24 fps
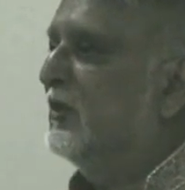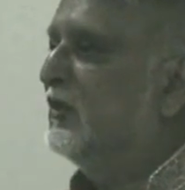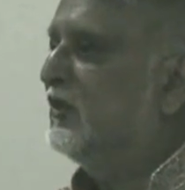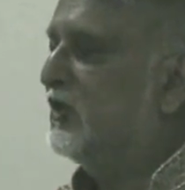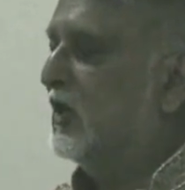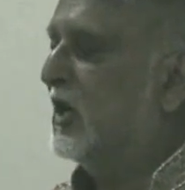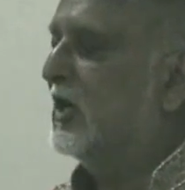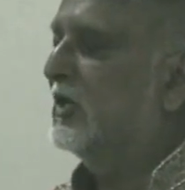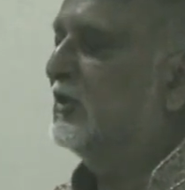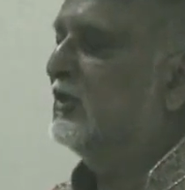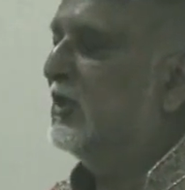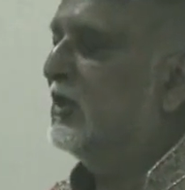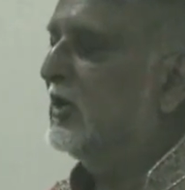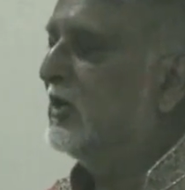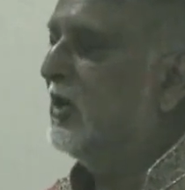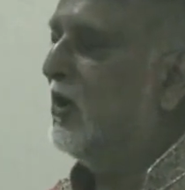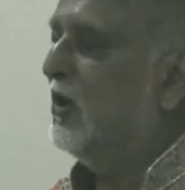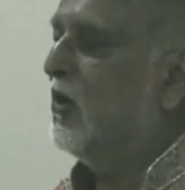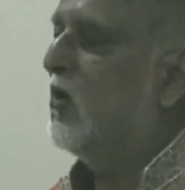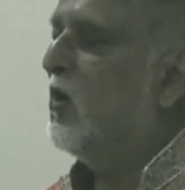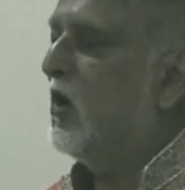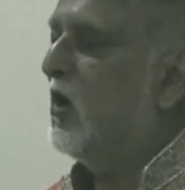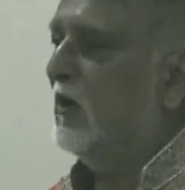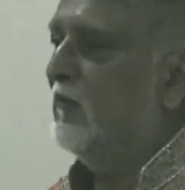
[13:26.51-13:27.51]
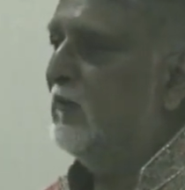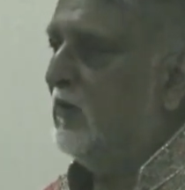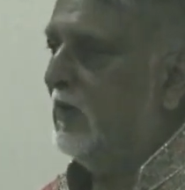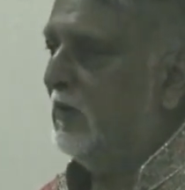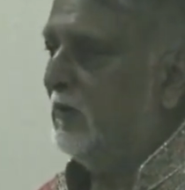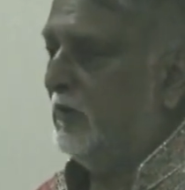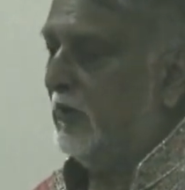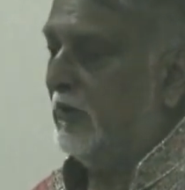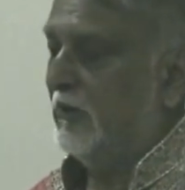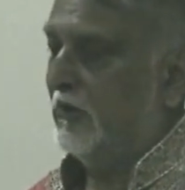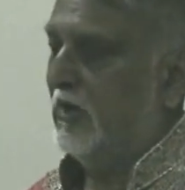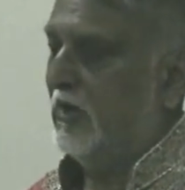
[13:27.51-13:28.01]
Church in Goa
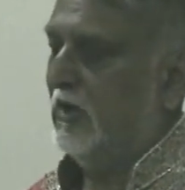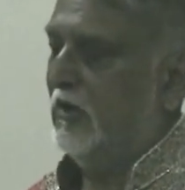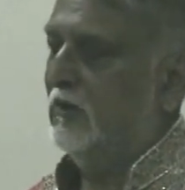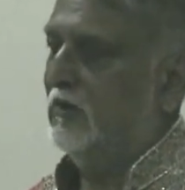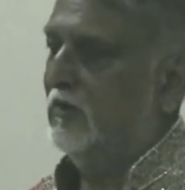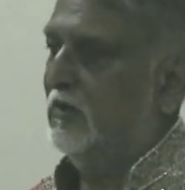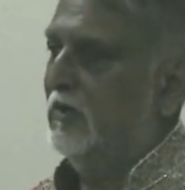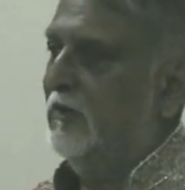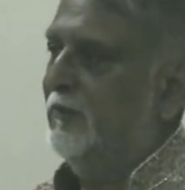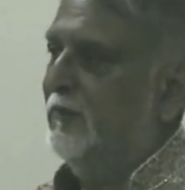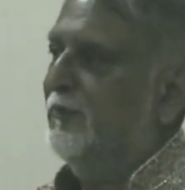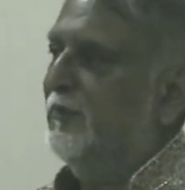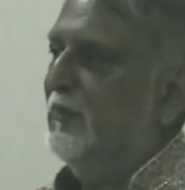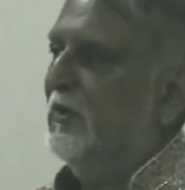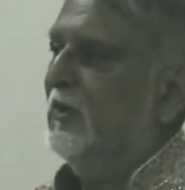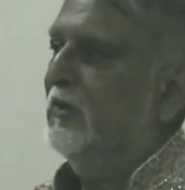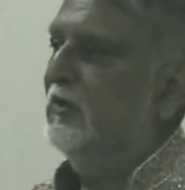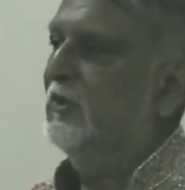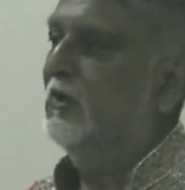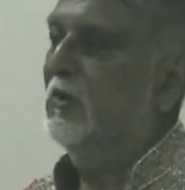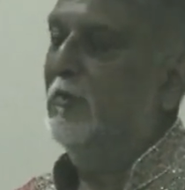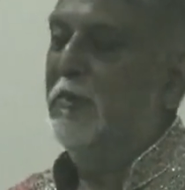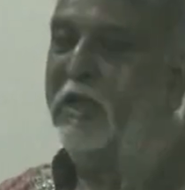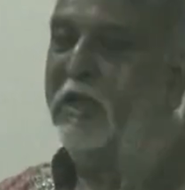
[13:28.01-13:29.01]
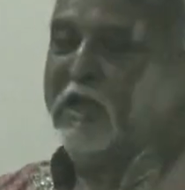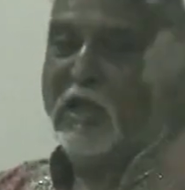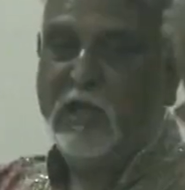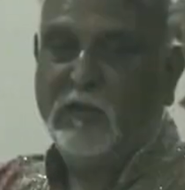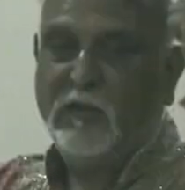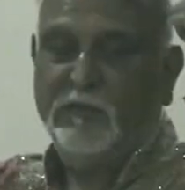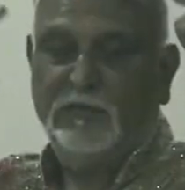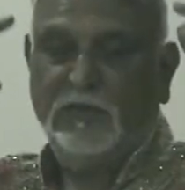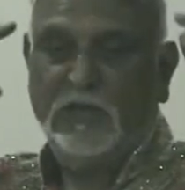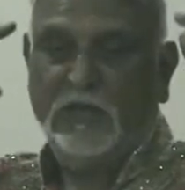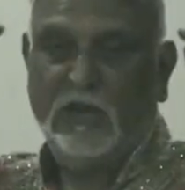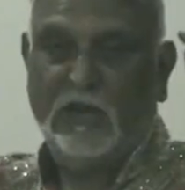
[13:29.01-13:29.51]
will be renewed to
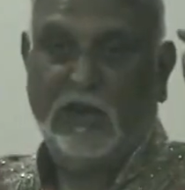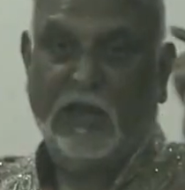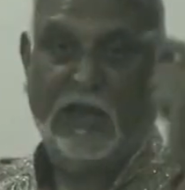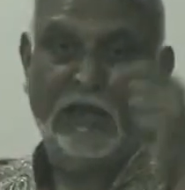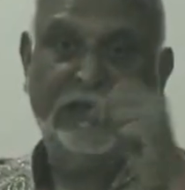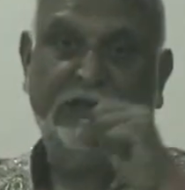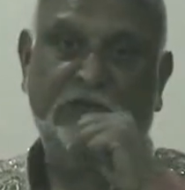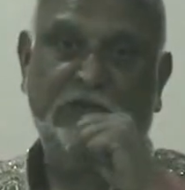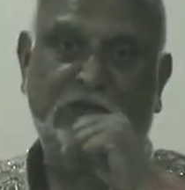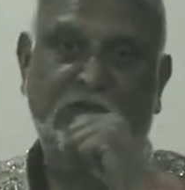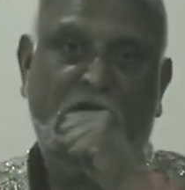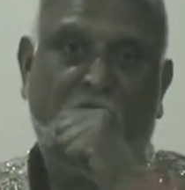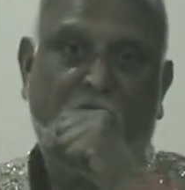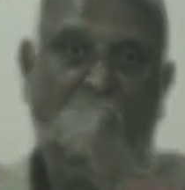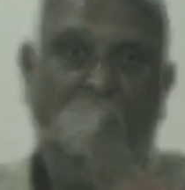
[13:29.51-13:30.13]
become the light,